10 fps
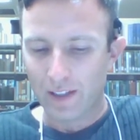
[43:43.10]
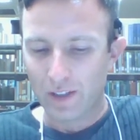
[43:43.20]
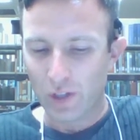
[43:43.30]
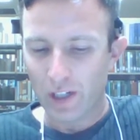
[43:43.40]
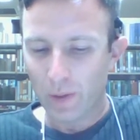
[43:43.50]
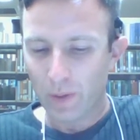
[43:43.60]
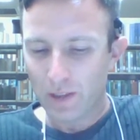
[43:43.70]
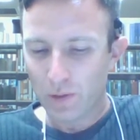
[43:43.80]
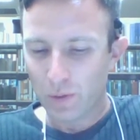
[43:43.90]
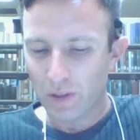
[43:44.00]

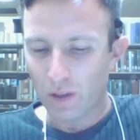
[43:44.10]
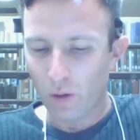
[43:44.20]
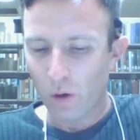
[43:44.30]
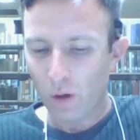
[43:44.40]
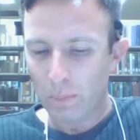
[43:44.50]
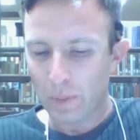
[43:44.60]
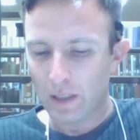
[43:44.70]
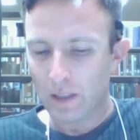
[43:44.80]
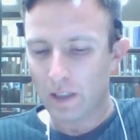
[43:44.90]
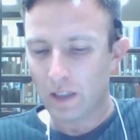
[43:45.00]
Generate to the on
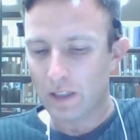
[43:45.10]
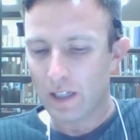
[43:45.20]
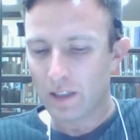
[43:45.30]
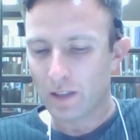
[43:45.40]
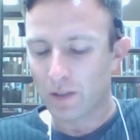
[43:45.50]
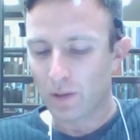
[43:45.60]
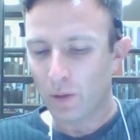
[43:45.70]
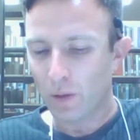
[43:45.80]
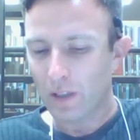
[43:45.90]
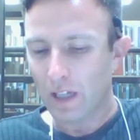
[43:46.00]
ping, connect the
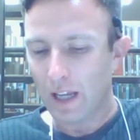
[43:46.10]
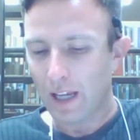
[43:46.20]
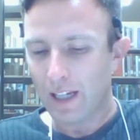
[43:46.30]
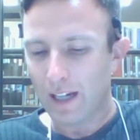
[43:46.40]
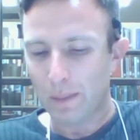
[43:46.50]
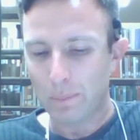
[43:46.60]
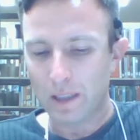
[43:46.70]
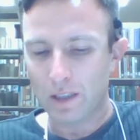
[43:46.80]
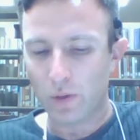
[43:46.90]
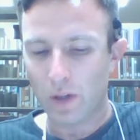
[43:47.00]
node A
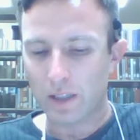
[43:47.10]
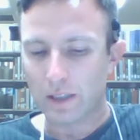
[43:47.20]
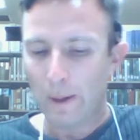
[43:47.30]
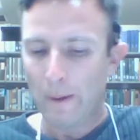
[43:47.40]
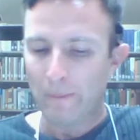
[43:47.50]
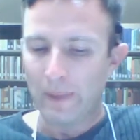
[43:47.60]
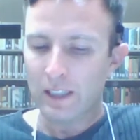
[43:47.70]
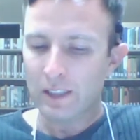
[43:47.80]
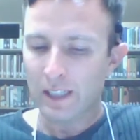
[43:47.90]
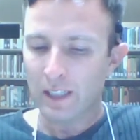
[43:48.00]
IP address.
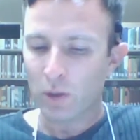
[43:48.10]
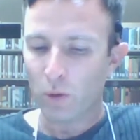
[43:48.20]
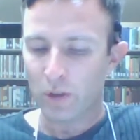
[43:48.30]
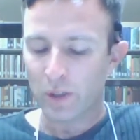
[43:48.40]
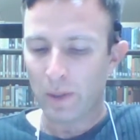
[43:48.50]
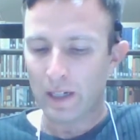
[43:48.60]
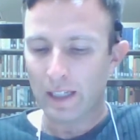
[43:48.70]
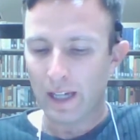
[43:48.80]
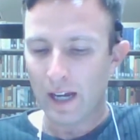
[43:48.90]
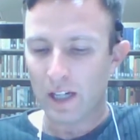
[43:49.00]
It send the
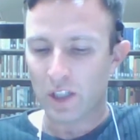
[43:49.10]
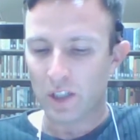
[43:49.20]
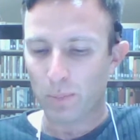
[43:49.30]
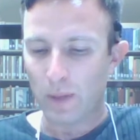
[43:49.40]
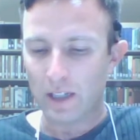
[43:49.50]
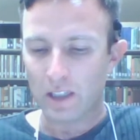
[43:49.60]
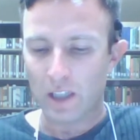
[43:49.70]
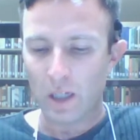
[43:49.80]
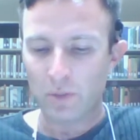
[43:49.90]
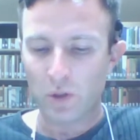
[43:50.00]
corresponding cache in the bracket. It
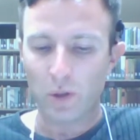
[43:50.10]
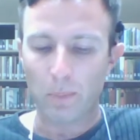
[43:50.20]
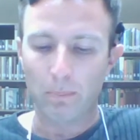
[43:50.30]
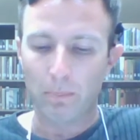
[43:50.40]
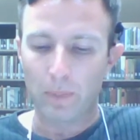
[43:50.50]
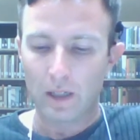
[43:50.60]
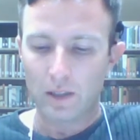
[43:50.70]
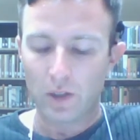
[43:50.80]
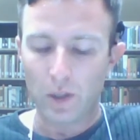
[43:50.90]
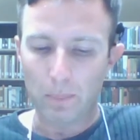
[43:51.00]
comes to
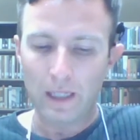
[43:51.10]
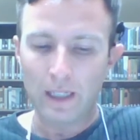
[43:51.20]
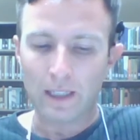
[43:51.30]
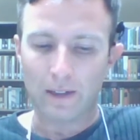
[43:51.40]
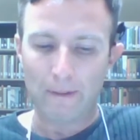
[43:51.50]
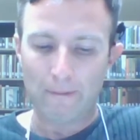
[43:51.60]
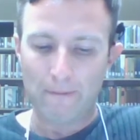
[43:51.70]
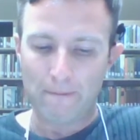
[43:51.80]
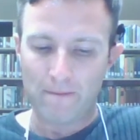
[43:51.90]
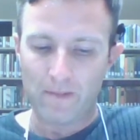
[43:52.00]
the ping.
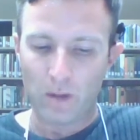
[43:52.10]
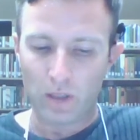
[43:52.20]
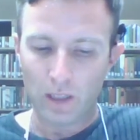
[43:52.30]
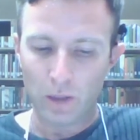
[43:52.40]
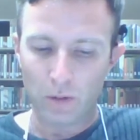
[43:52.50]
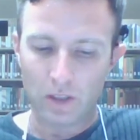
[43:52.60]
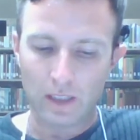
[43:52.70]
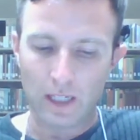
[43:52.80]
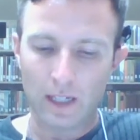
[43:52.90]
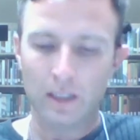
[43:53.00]
Okay, you
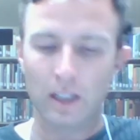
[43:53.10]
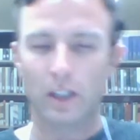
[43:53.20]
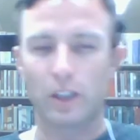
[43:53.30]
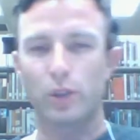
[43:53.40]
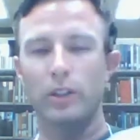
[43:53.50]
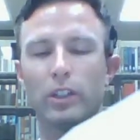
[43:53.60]
understand? I'll show